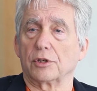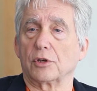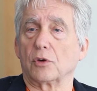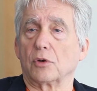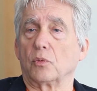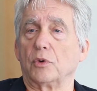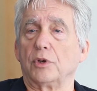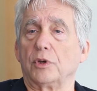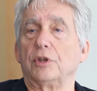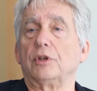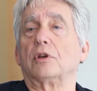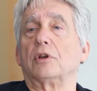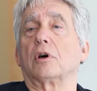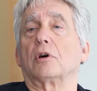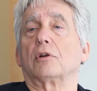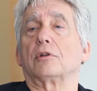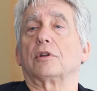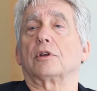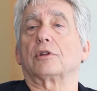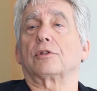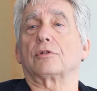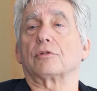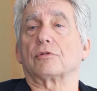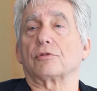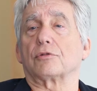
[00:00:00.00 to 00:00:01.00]
So we
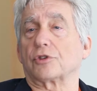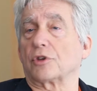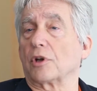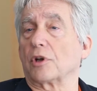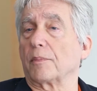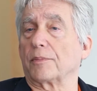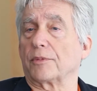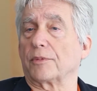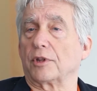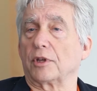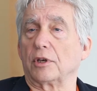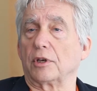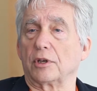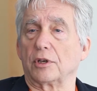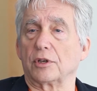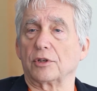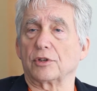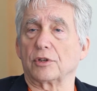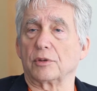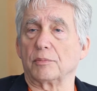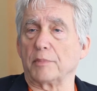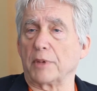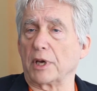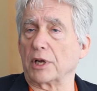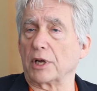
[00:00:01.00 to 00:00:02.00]
know that there's some
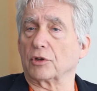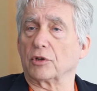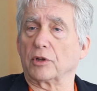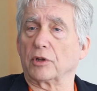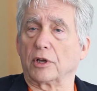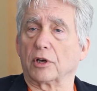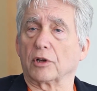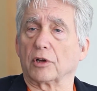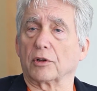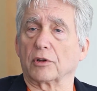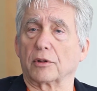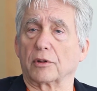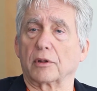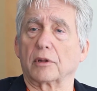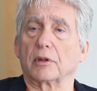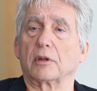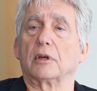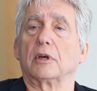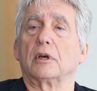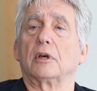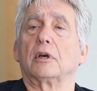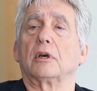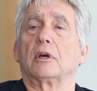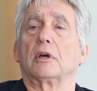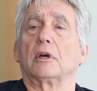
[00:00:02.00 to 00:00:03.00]
things in mental health
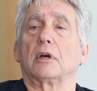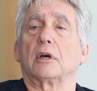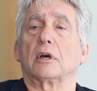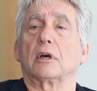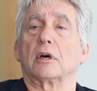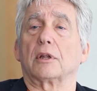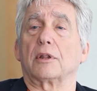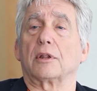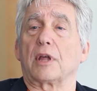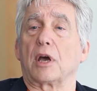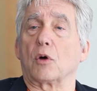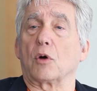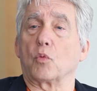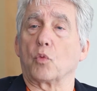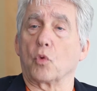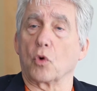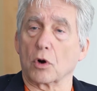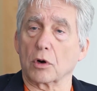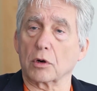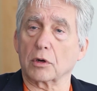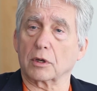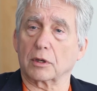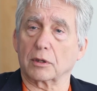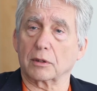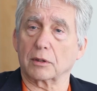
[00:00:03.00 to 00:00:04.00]
that
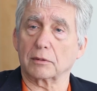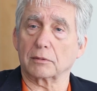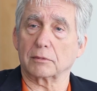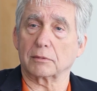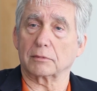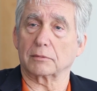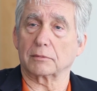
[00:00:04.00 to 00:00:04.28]
work,